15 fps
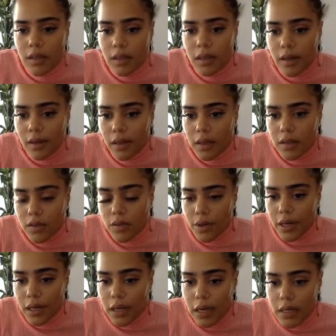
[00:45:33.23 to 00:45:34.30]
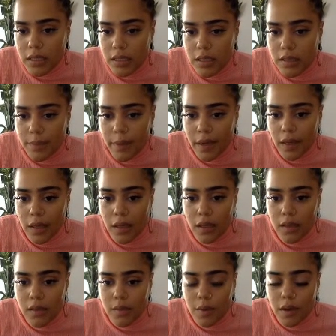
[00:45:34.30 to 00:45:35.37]
Here, let's organize this by key
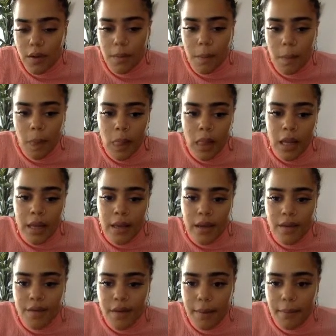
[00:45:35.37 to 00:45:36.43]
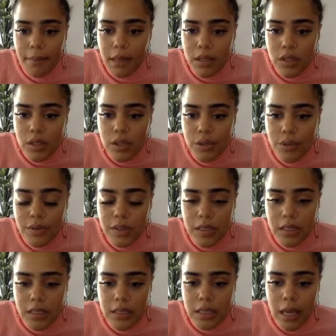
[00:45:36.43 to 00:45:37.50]
as well. If I mix two
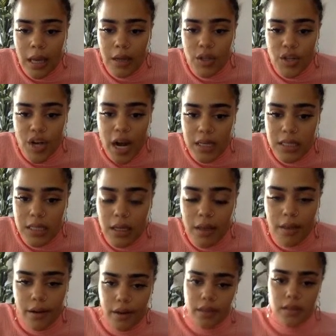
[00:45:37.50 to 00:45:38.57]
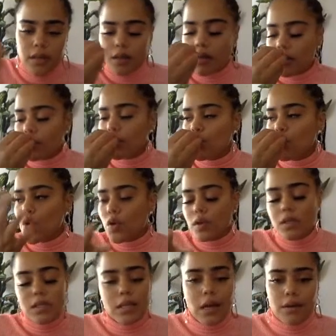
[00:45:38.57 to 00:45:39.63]
6A tracks together, it's going to
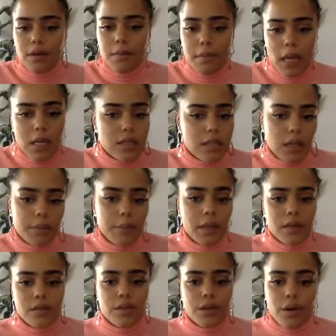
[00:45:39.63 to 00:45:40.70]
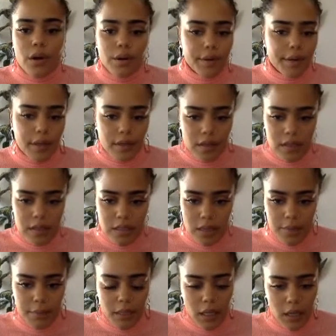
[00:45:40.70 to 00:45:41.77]
sound amazing because they're already in the
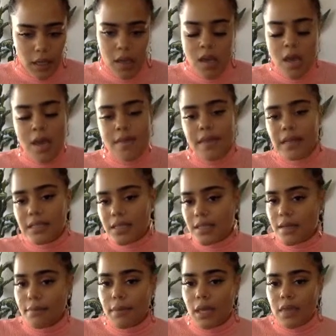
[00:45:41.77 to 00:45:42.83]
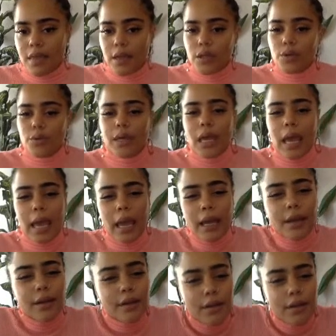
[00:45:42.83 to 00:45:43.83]
same key. That doesn't mean that you can't